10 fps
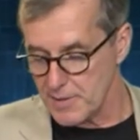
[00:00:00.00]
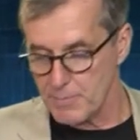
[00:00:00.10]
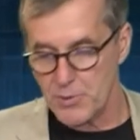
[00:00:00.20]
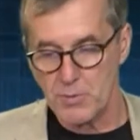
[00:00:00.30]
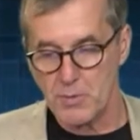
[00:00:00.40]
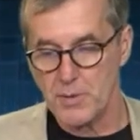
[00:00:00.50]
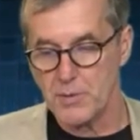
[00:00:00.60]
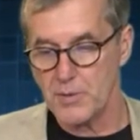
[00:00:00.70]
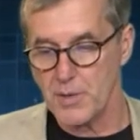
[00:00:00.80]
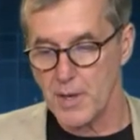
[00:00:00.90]
temperature at
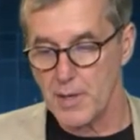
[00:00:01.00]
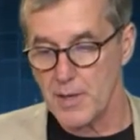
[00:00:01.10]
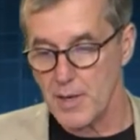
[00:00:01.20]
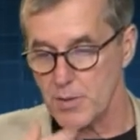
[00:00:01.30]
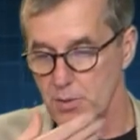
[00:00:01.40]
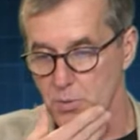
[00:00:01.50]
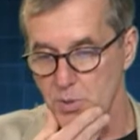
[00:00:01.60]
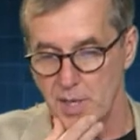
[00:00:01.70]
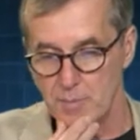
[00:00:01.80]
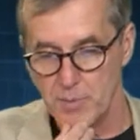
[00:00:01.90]
the two
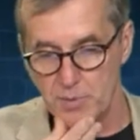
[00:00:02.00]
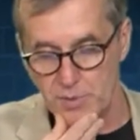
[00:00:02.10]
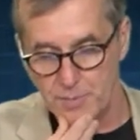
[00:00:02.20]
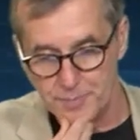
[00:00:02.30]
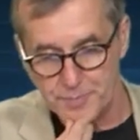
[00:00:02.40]
samples.